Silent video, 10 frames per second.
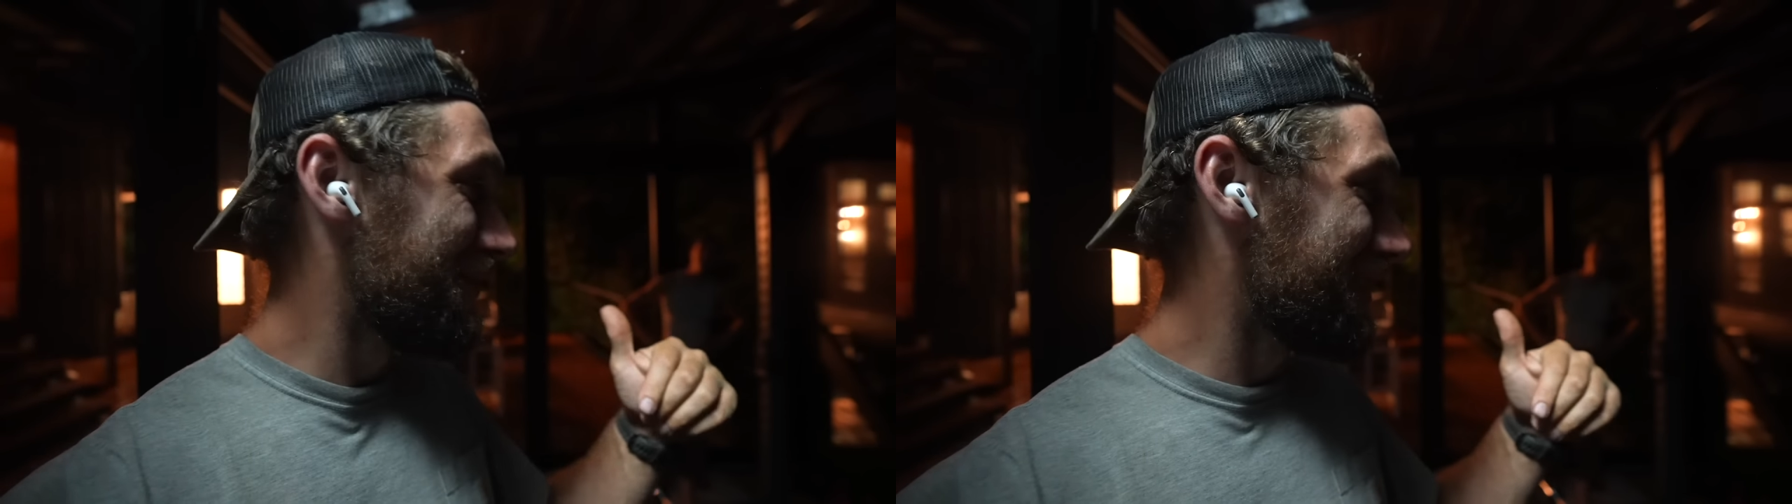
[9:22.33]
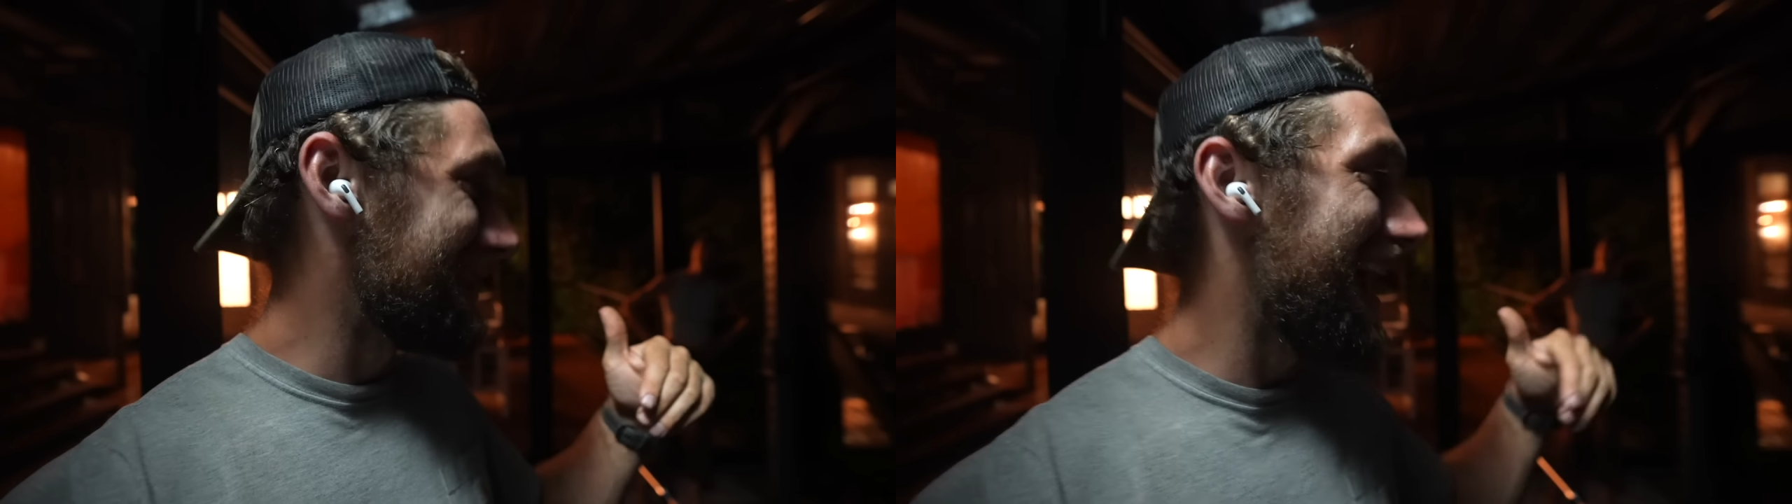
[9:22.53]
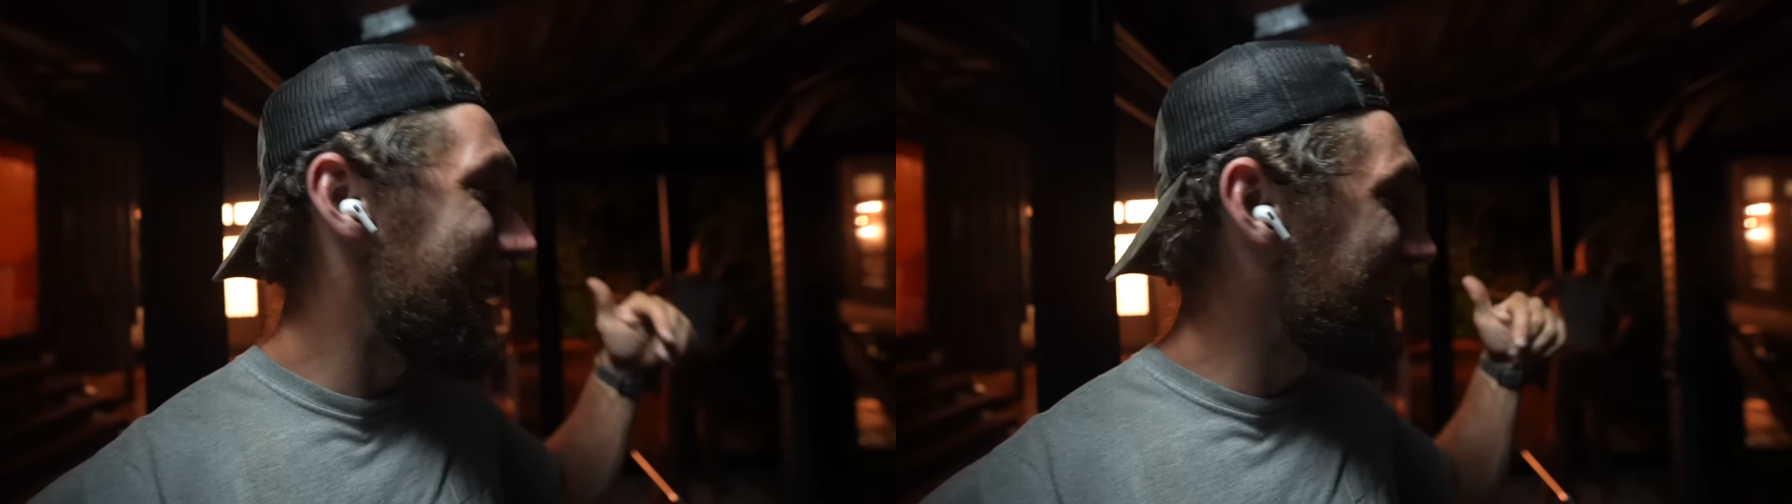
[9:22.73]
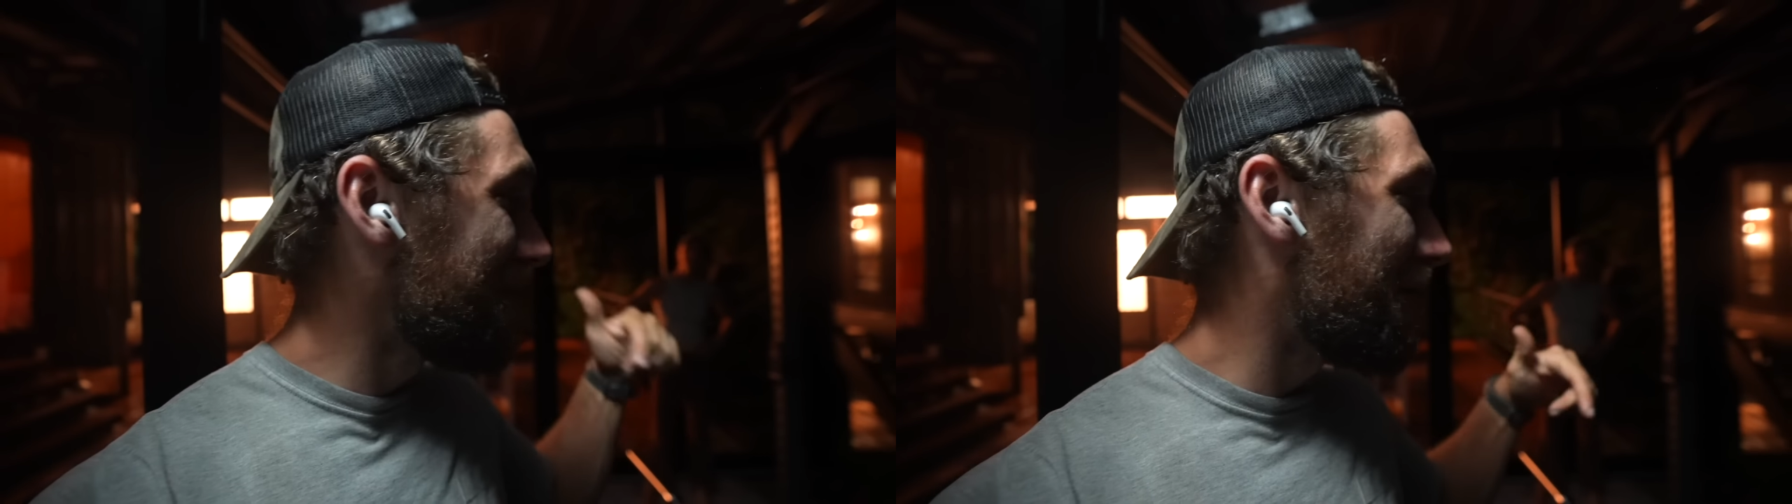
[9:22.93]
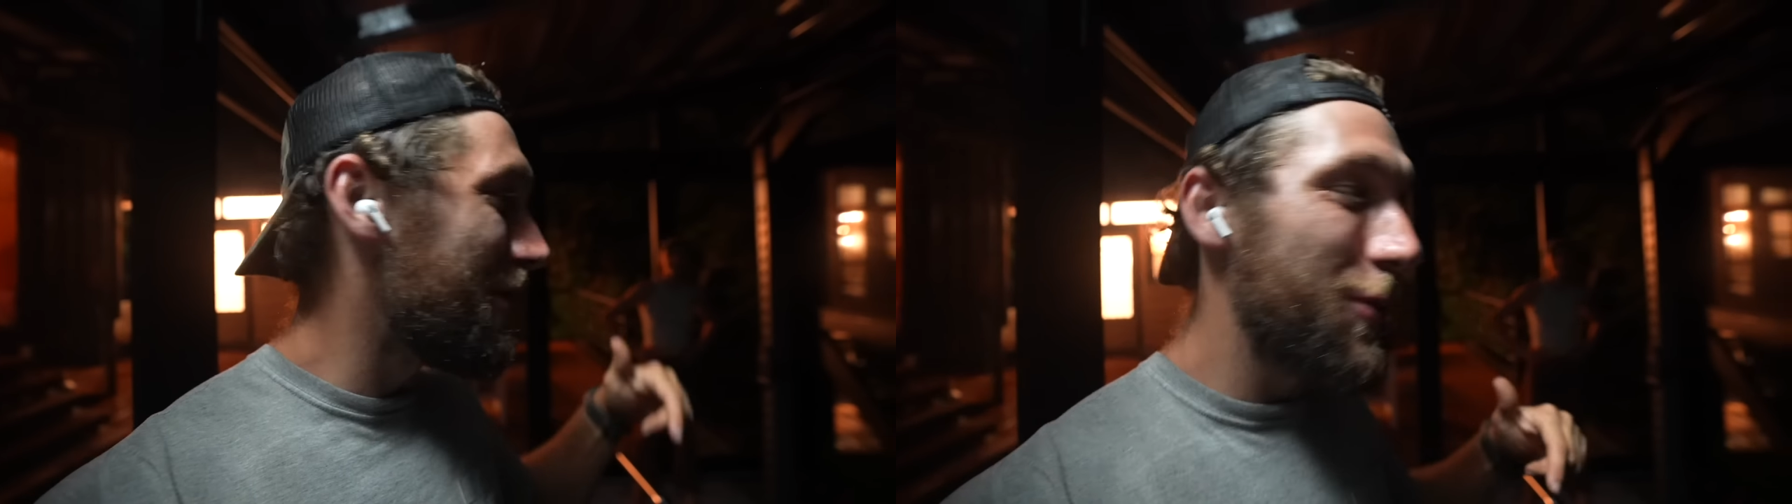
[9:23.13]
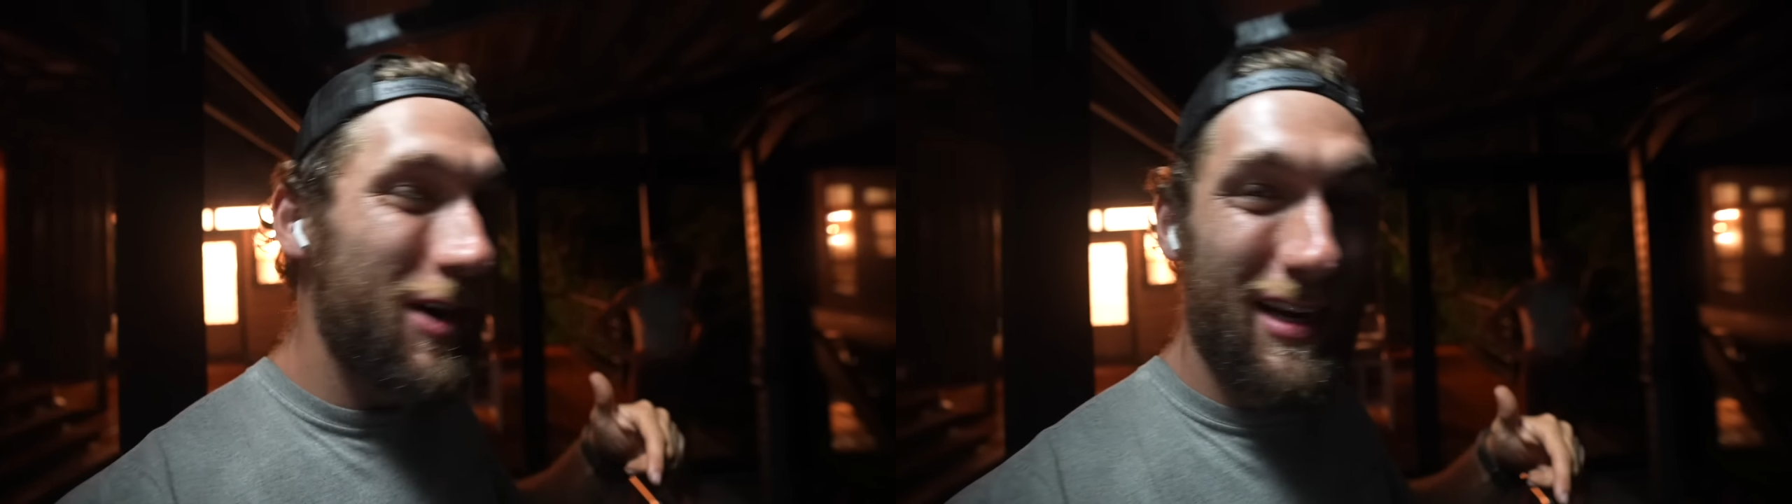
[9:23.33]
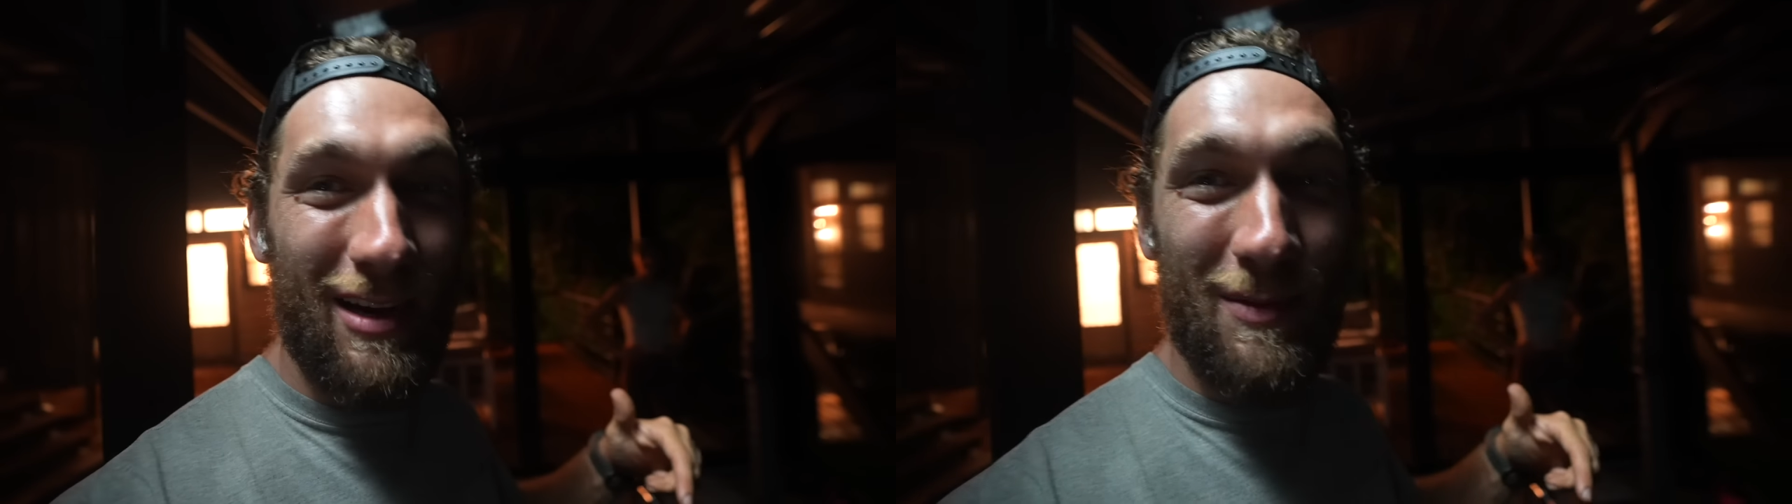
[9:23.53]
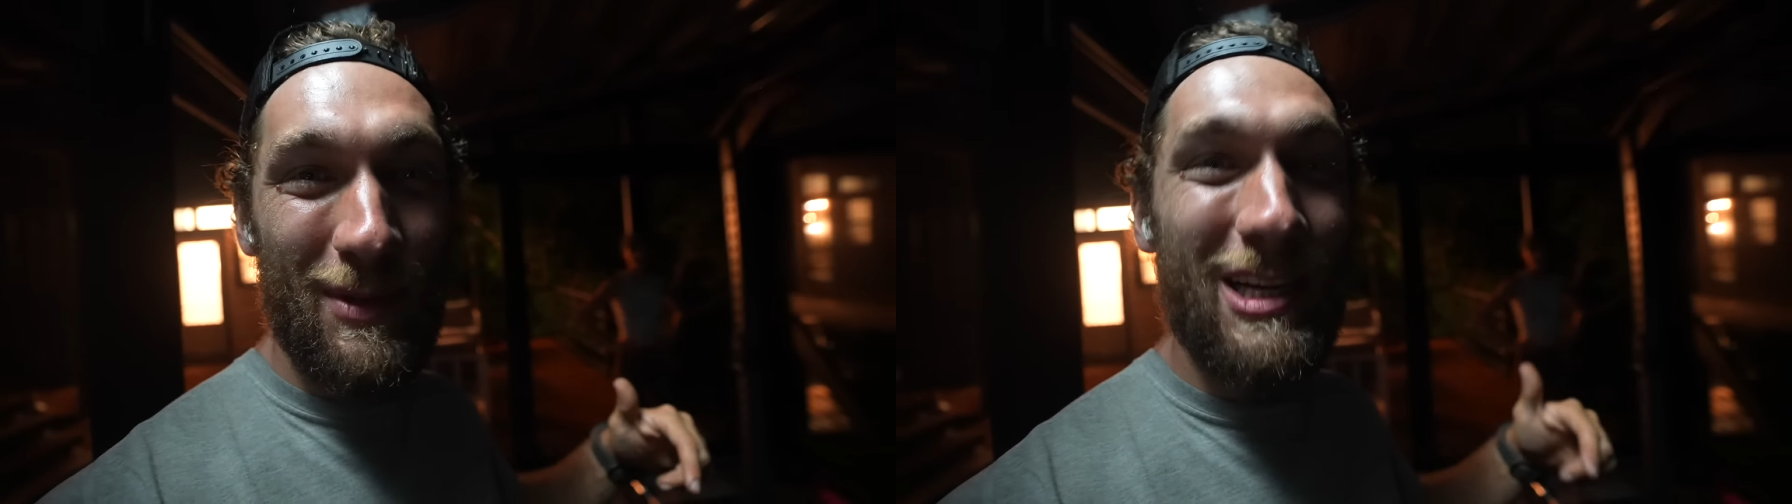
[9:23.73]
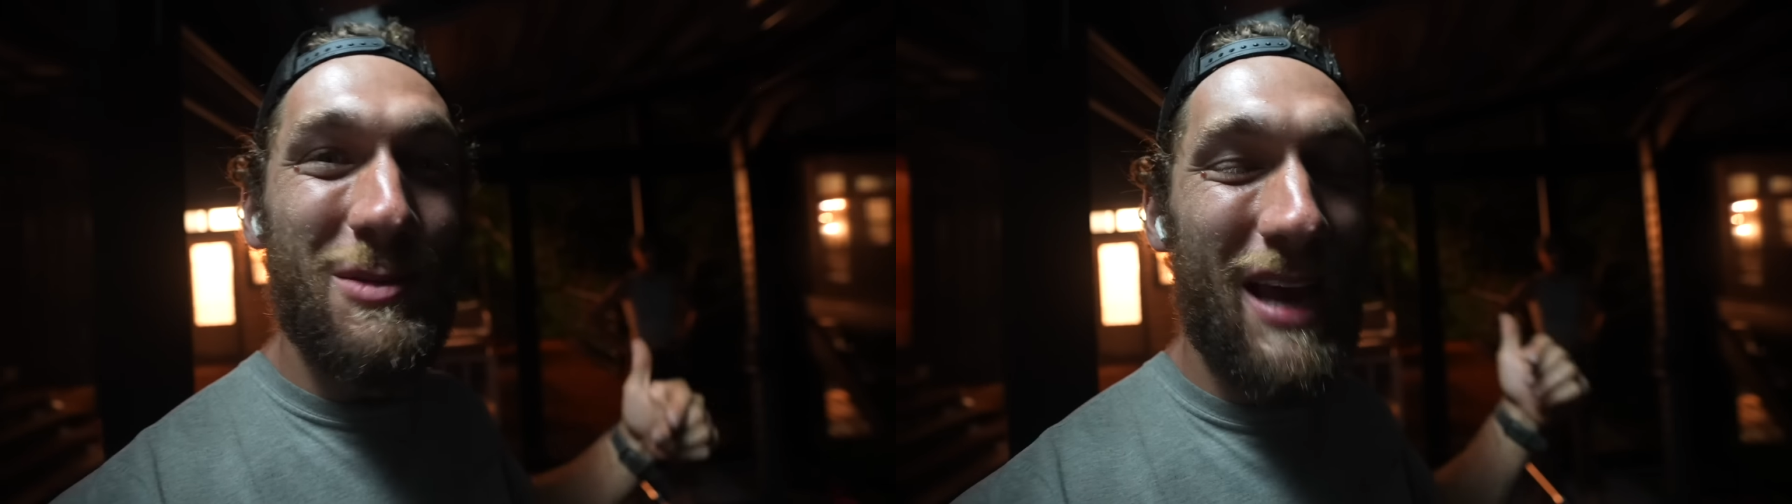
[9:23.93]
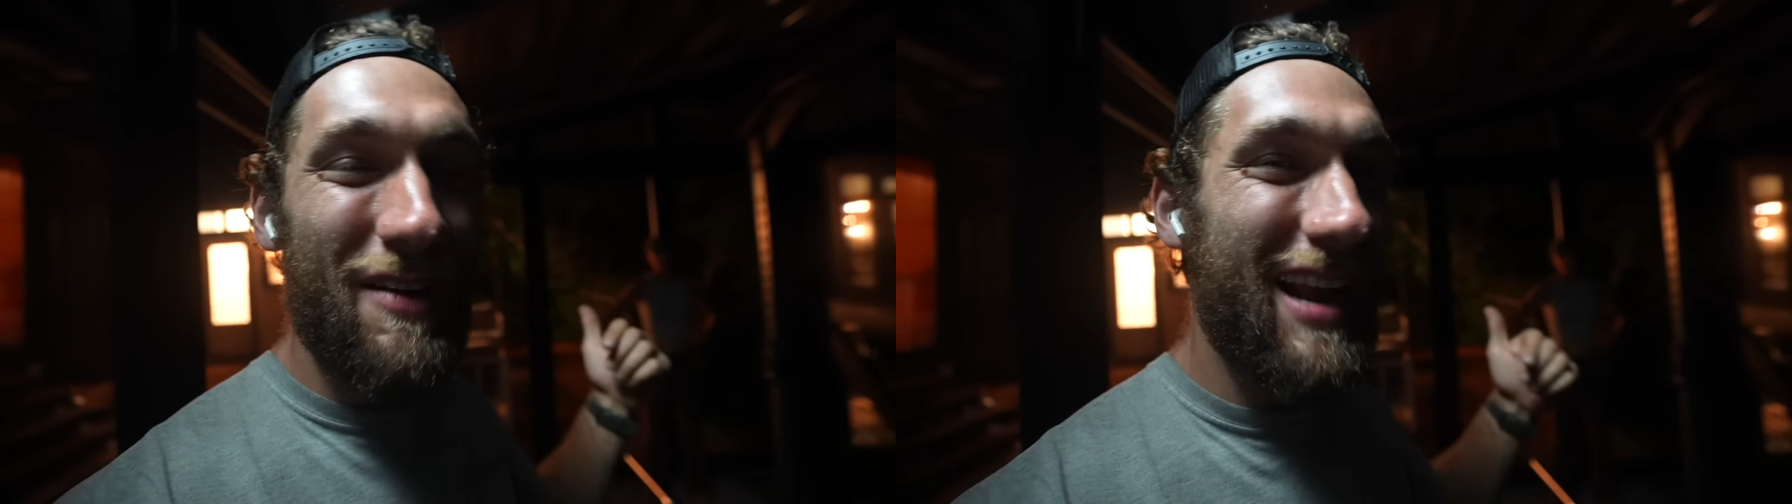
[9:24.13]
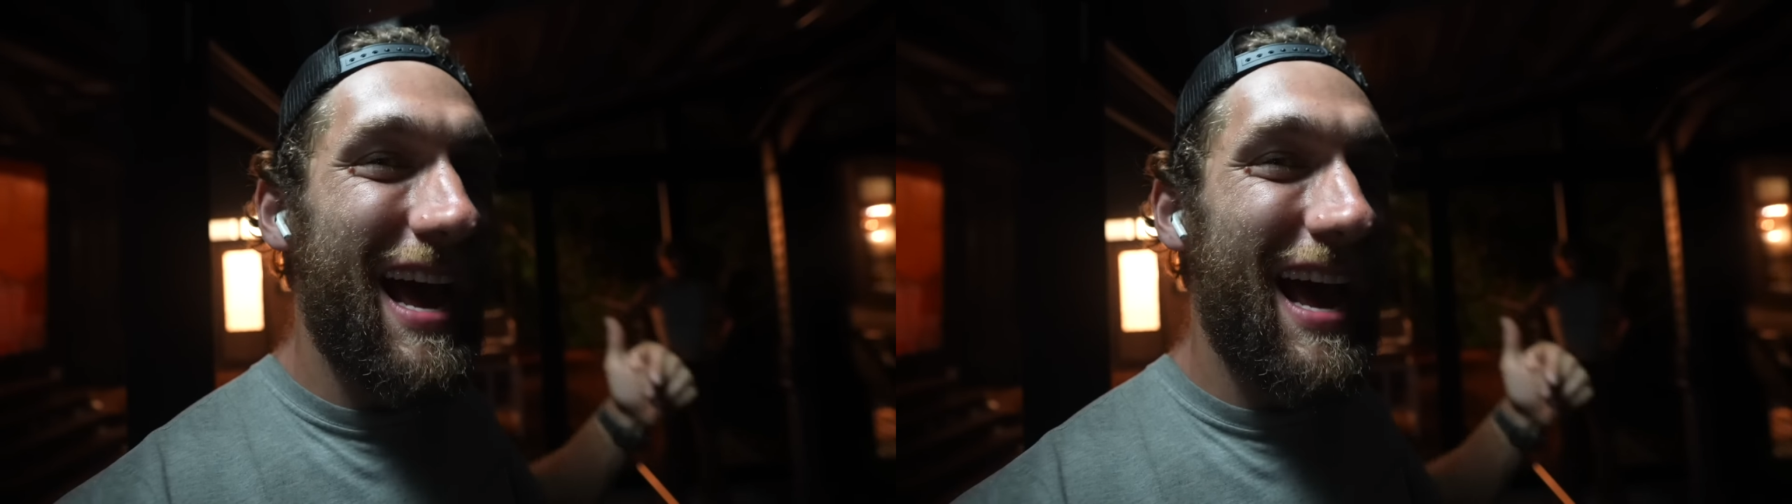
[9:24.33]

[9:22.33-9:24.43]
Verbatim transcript: because I didn't want to work out because we haven't